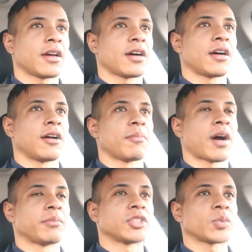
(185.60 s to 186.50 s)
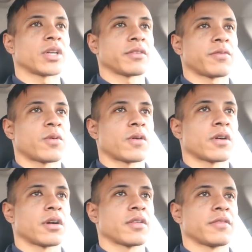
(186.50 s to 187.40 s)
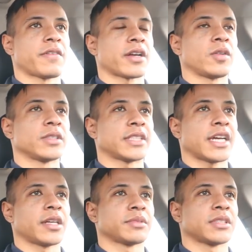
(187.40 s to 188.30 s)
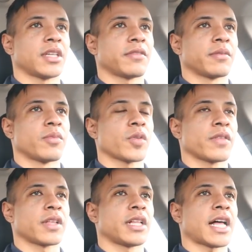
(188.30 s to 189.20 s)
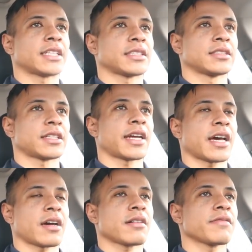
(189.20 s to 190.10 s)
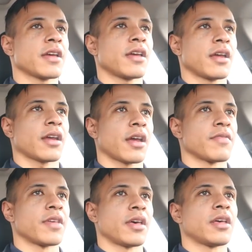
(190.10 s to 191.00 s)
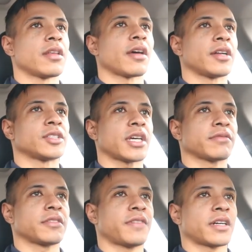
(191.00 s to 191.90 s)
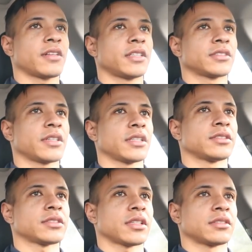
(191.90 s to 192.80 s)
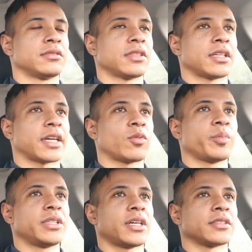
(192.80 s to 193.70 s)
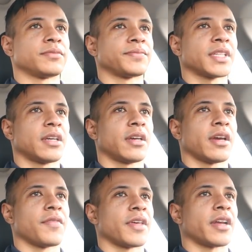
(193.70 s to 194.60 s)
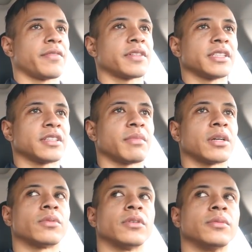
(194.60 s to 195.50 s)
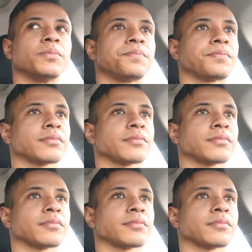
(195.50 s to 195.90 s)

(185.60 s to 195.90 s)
Um, I'm just waiting for the final exams today from both of the classes that I have, and then I just have to finalize grades, and I will be done. And then I've cleaned up my room